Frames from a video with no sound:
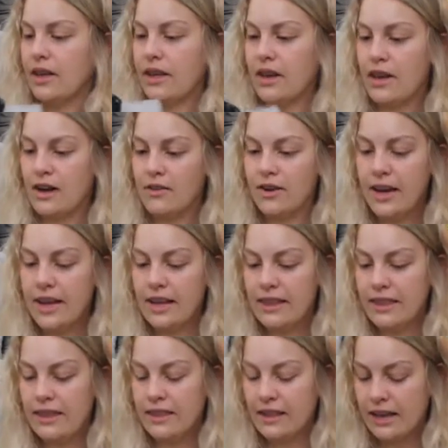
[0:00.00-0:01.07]
All right,
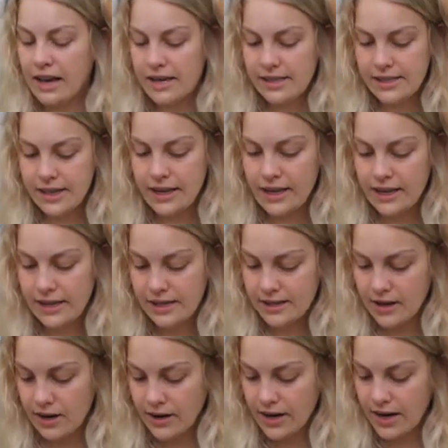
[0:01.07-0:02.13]
and then the last thing in his
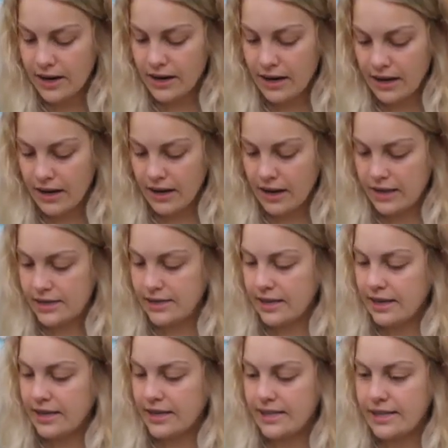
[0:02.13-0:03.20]
stocking is
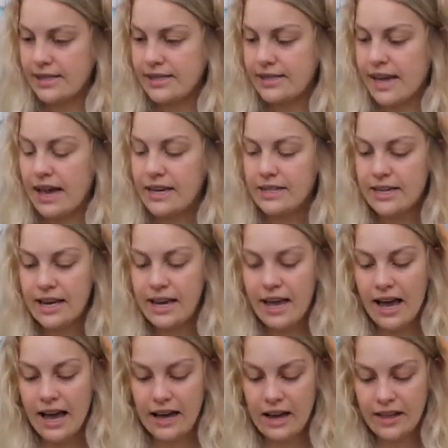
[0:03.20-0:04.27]
this set.
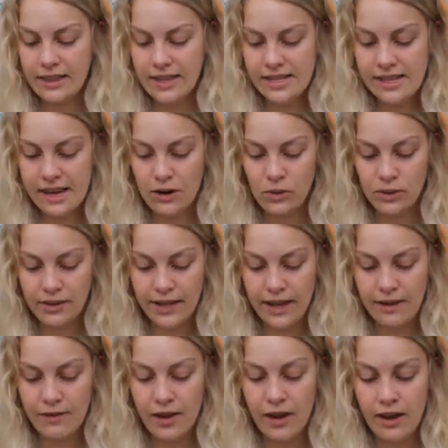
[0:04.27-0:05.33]
I got these at Old
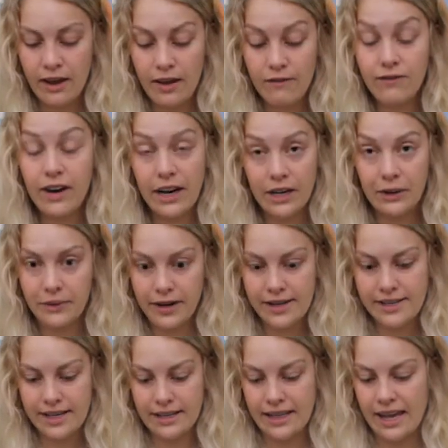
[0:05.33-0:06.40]
Navy very
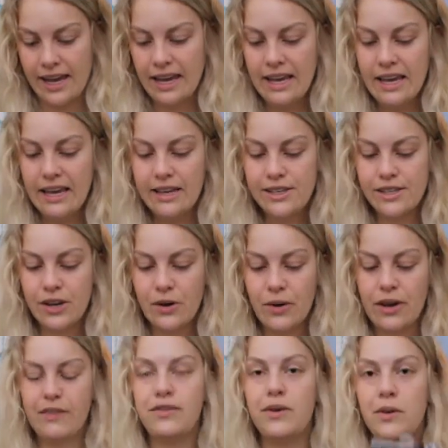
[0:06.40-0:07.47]
recently, so
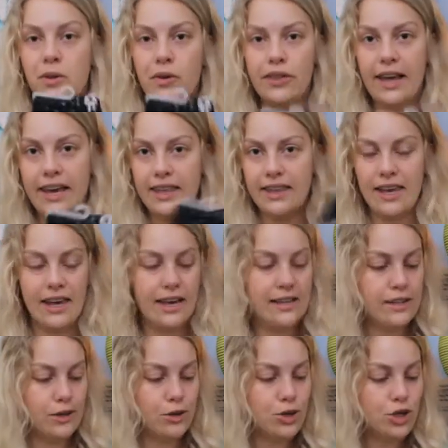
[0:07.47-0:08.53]
if you like
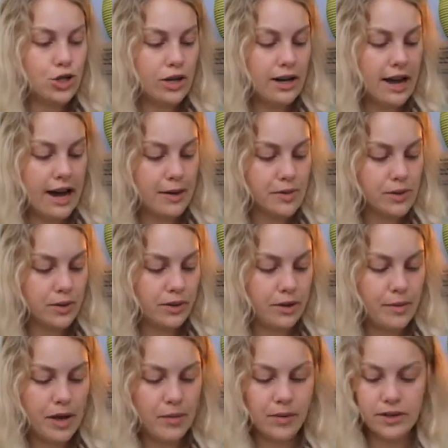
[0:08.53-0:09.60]
these, you should absolutely
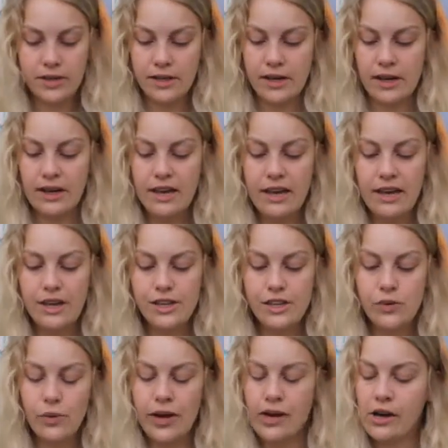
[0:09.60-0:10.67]
be able to
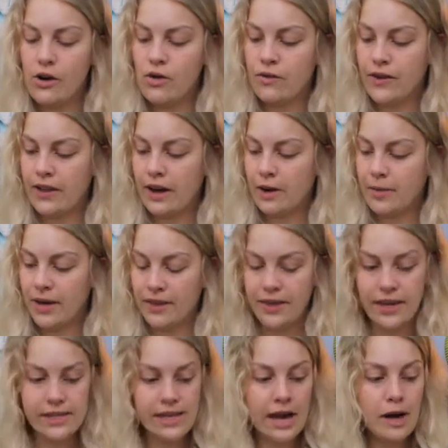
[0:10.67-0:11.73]
swing over there and pick
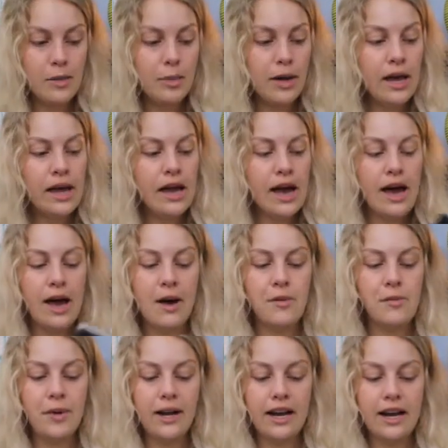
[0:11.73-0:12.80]
these up.
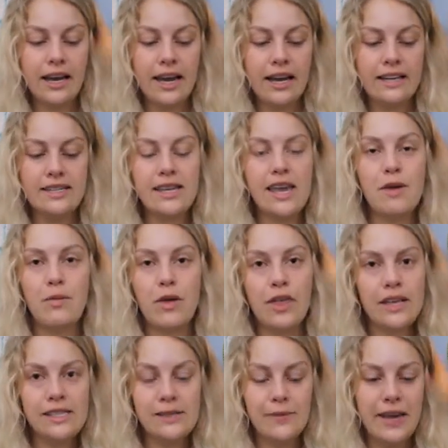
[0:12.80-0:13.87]
Um, but again, to keep with
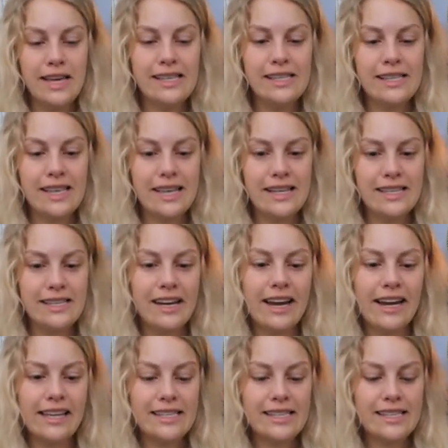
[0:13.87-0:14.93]
his space and
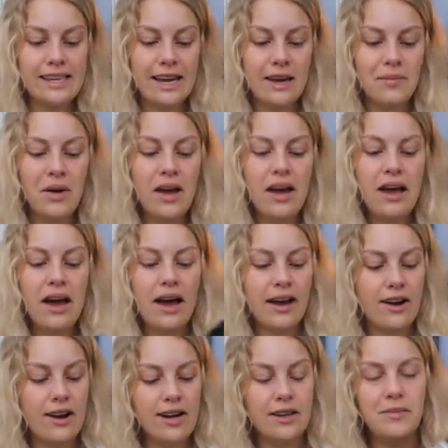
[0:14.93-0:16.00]
science theme, I
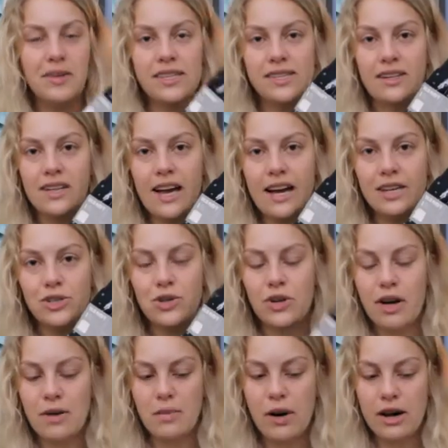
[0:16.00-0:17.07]
got him these little
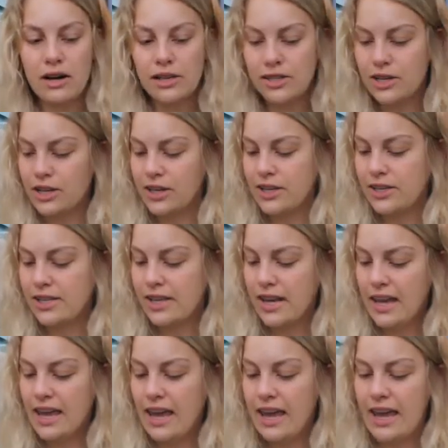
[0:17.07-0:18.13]
astronaut boxers
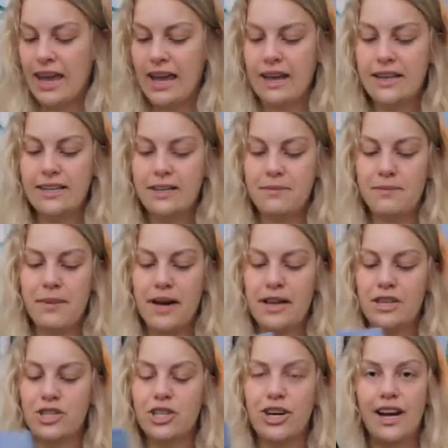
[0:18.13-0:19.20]
and
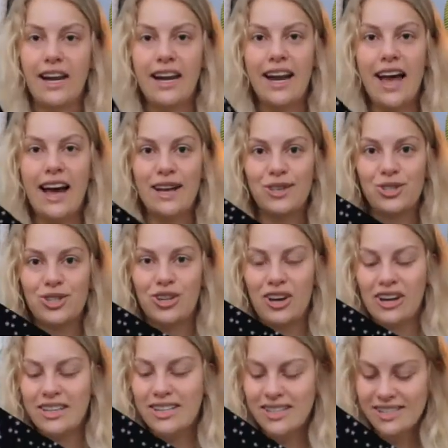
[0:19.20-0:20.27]
matching
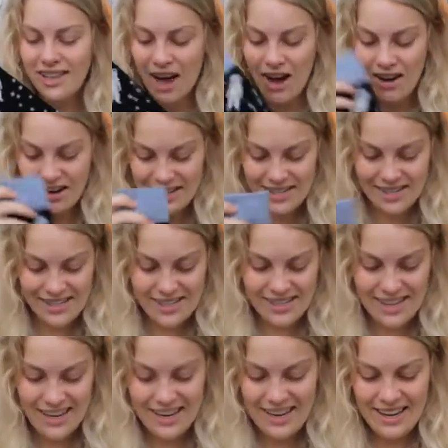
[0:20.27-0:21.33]
astronaut socks.
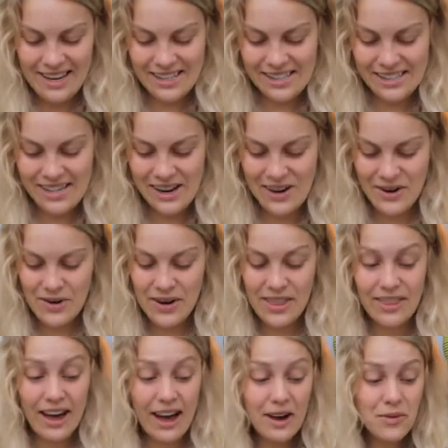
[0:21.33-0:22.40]
So
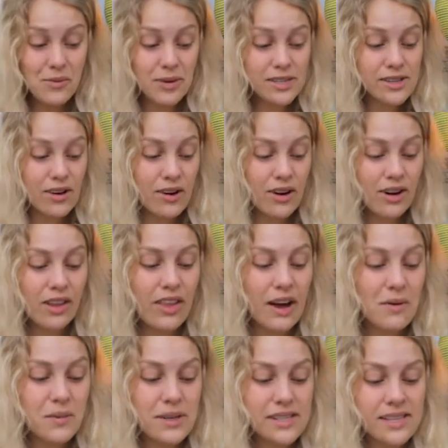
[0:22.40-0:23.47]
that was all
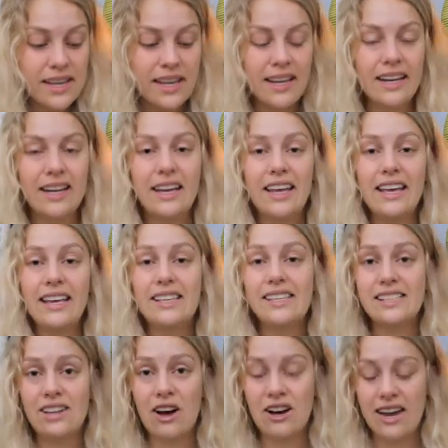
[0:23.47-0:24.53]
that was in his
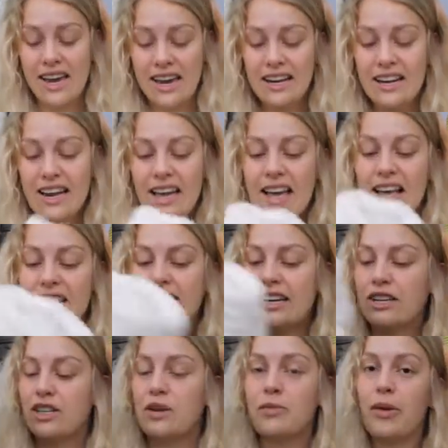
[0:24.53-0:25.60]
stocking. It's
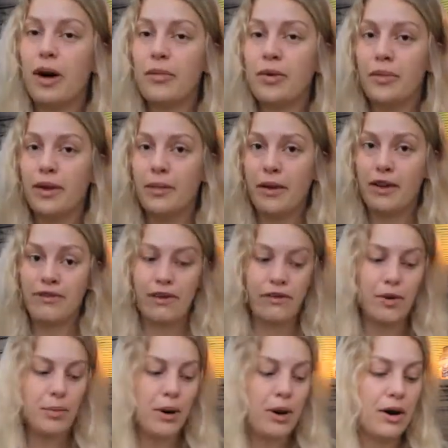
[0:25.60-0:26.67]
actually probably my
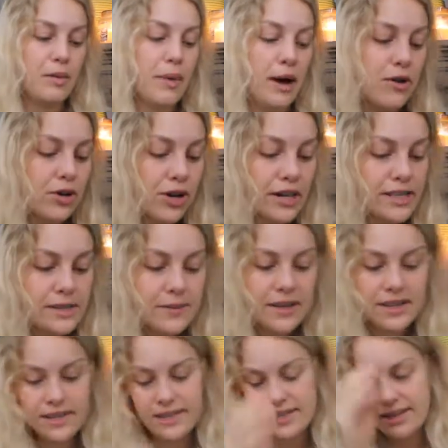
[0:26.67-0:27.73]
favorite part about
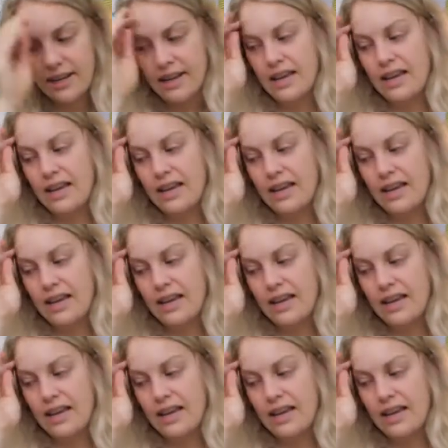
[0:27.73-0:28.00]
Christmas.